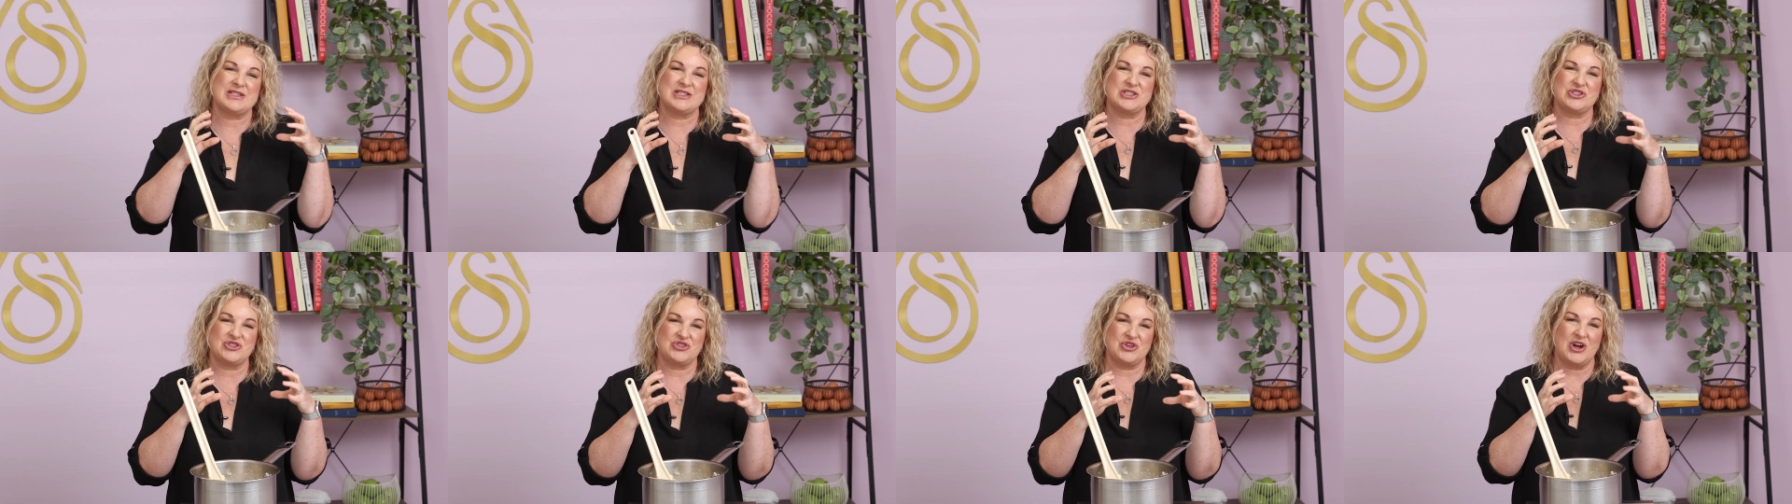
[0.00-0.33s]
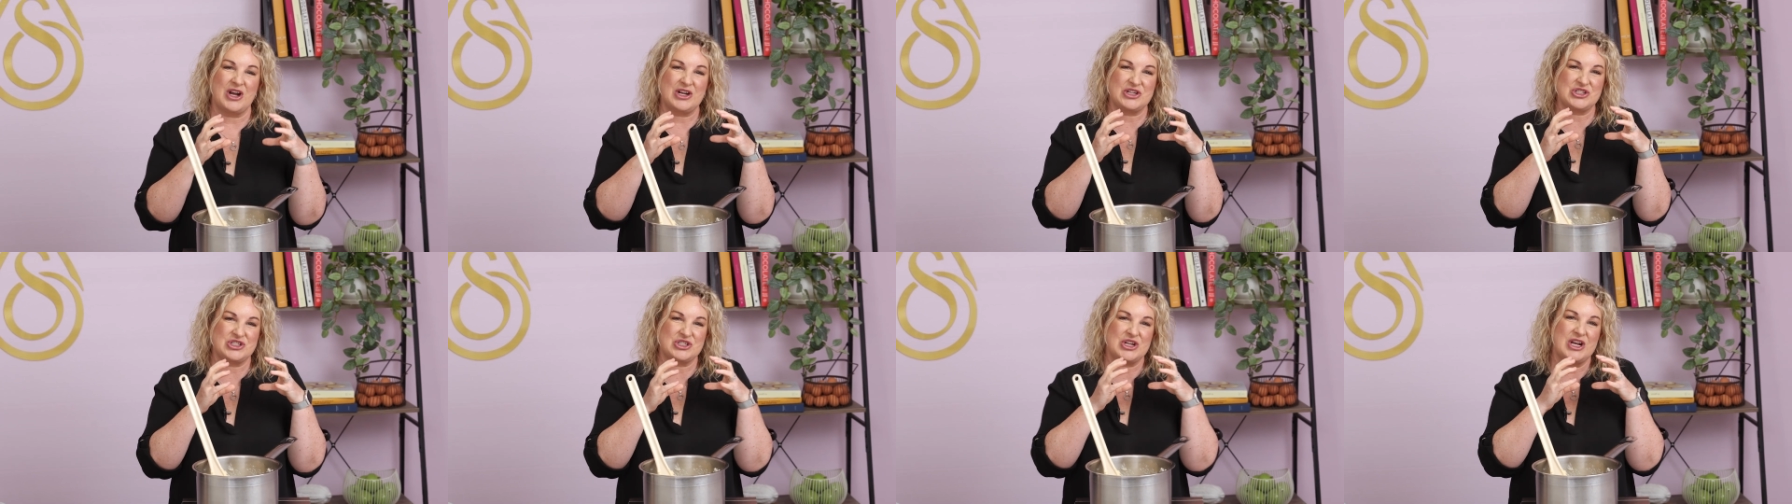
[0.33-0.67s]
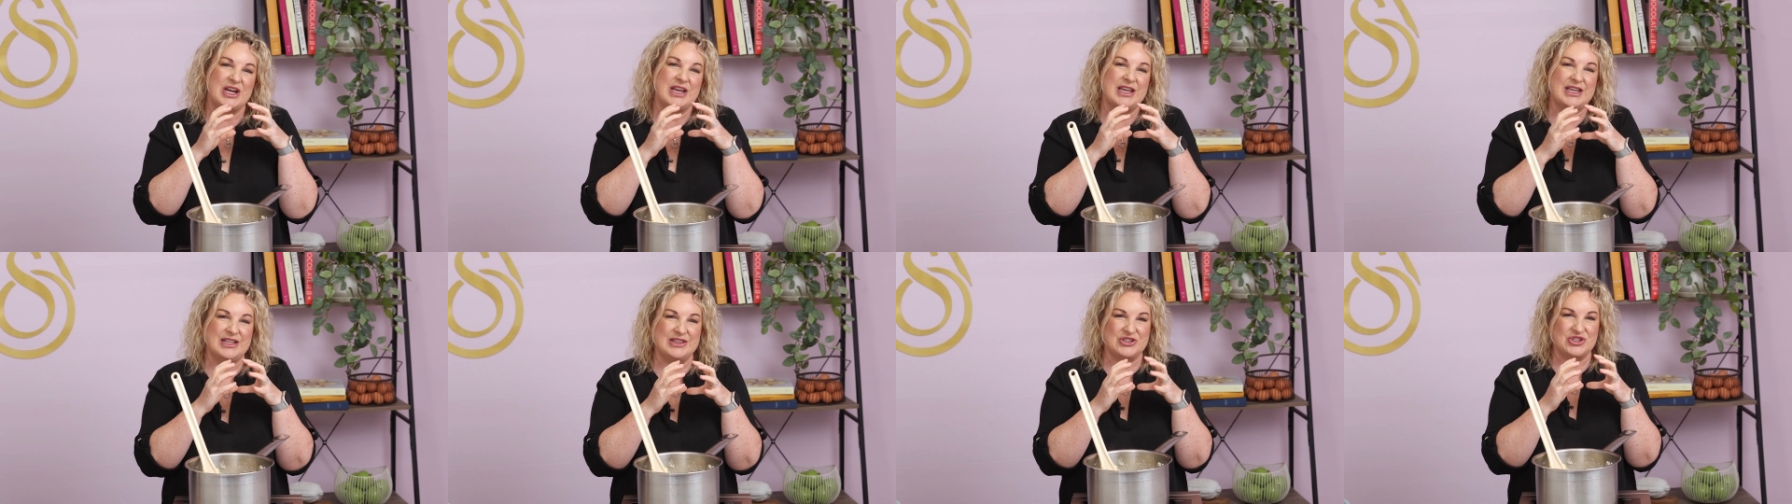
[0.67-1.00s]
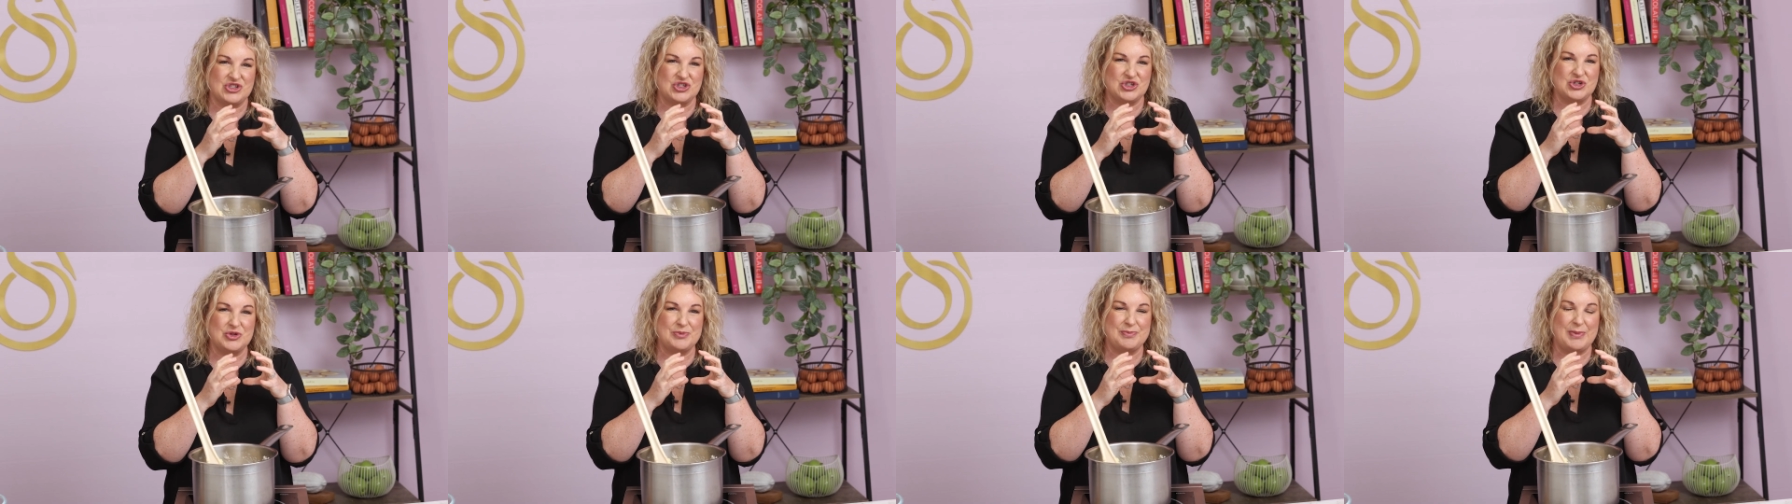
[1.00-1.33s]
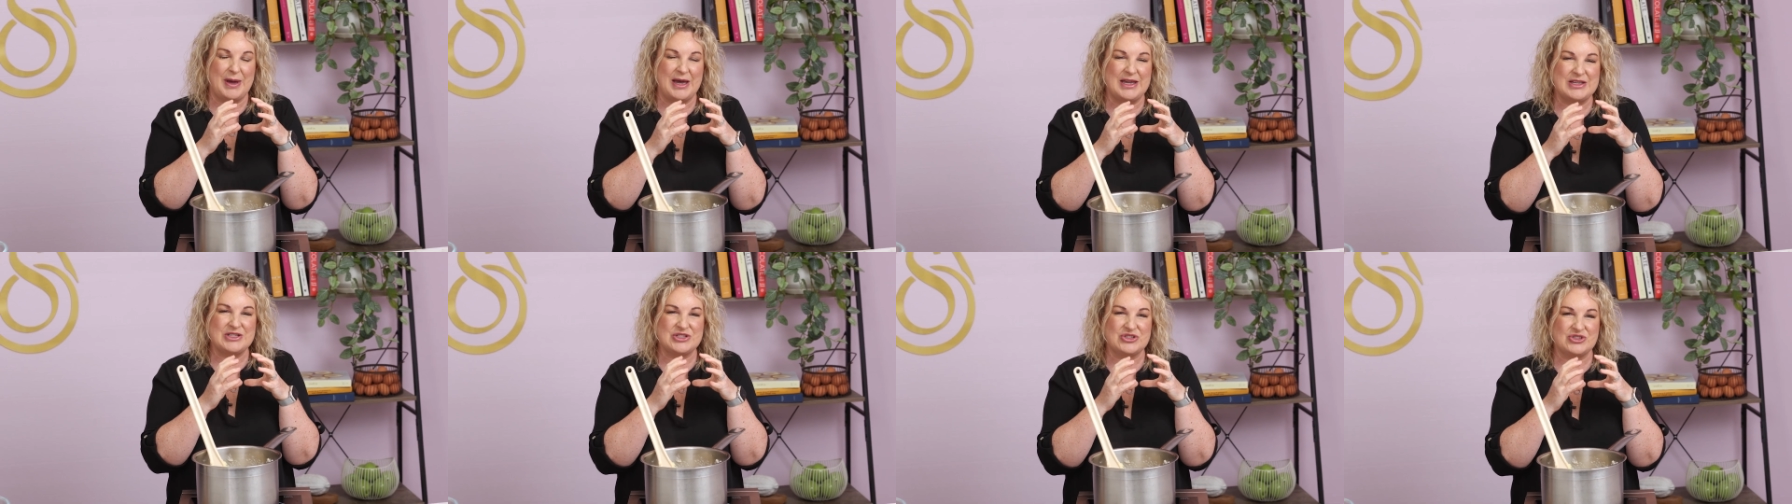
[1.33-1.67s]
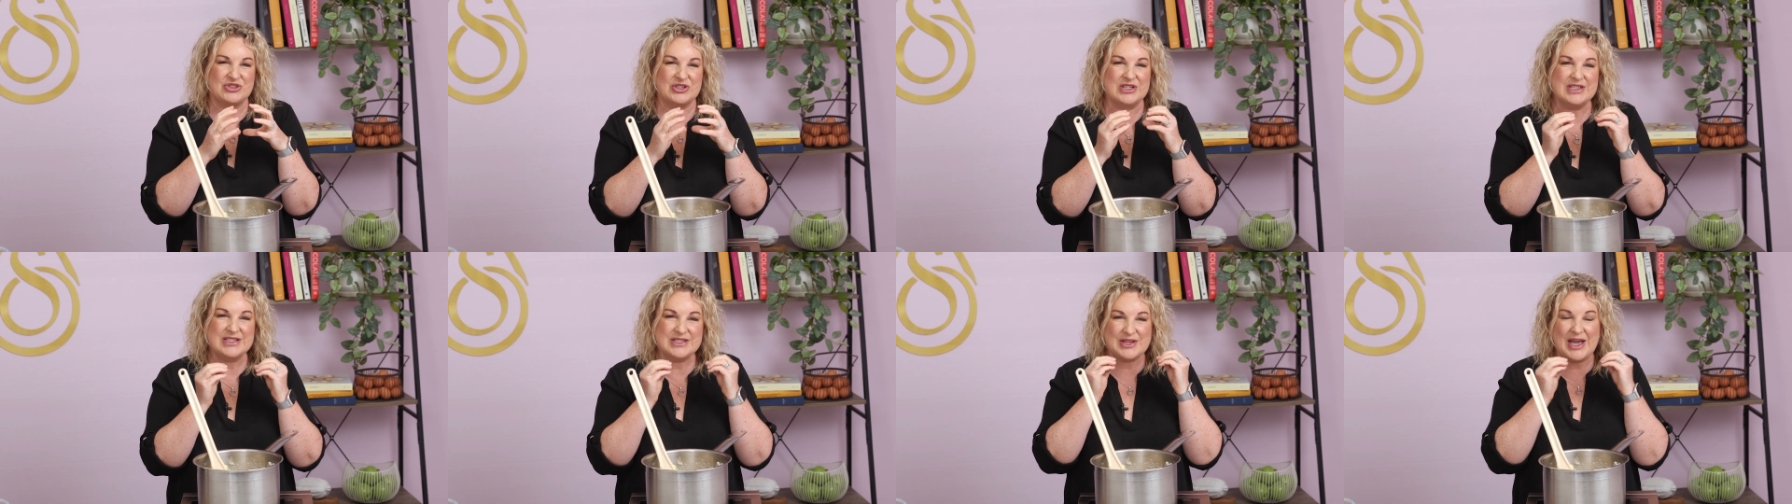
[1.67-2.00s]
a structure in the choux
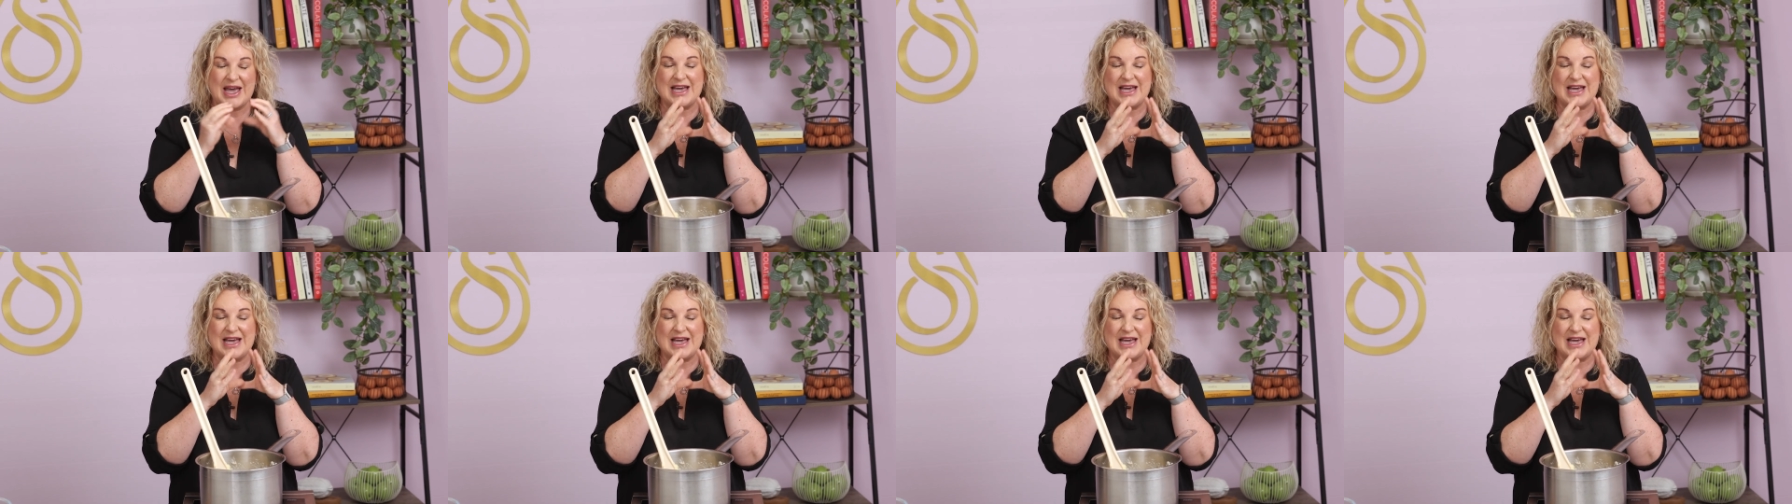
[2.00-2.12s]
pastry, so